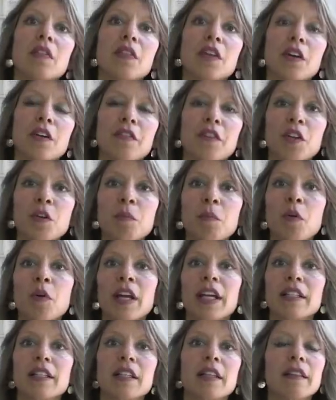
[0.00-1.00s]
their
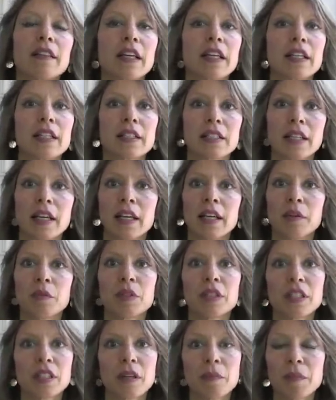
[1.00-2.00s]
viewpoints and things and it
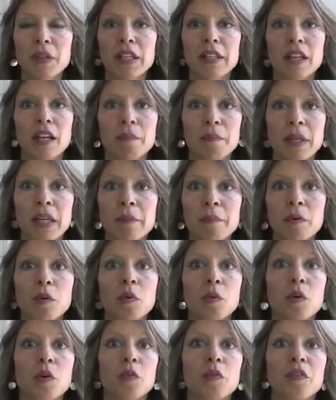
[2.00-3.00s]
was something that
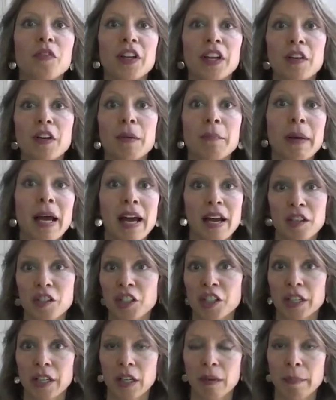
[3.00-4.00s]
people were very
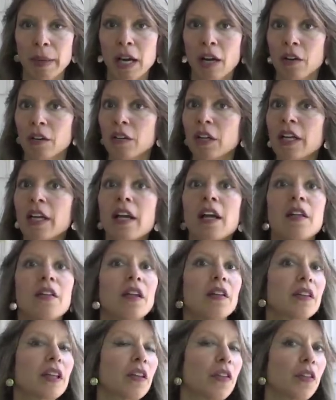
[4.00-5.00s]
passionate about
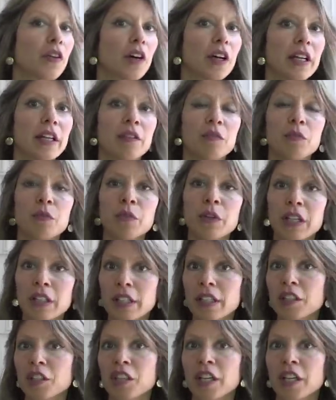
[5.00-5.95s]
that they thought it really